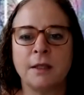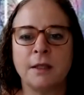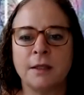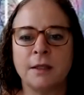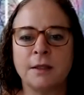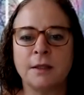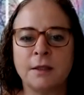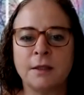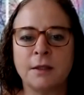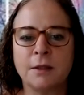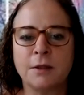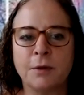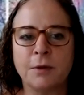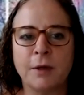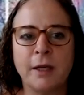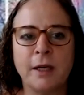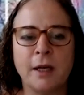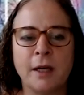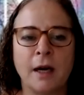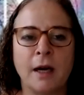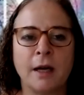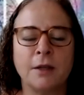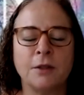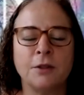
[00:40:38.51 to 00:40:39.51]
And it's a great
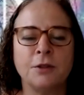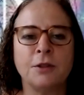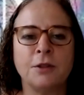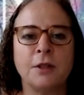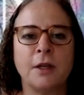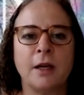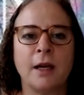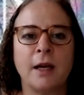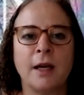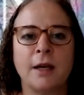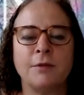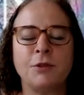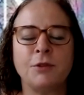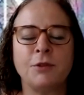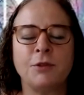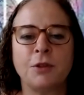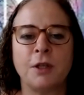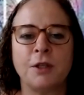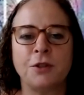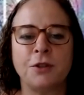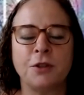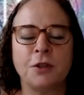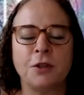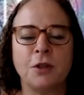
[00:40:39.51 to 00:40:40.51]
honor to have
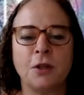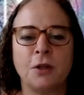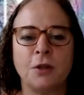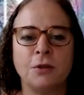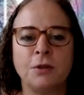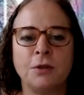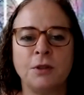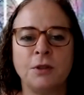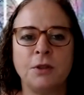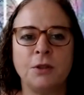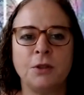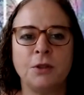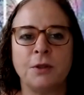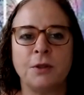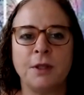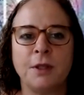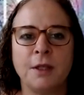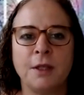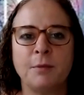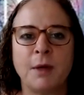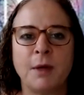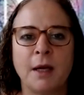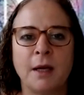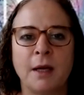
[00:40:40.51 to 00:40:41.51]
Treasure Coast
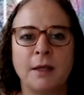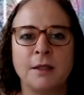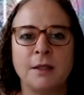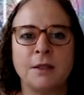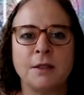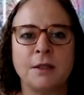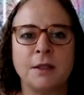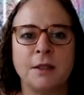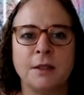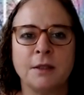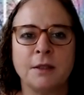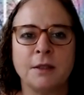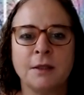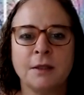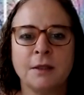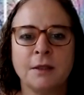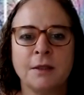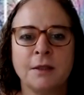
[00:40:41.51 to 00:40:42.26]
joining Madison.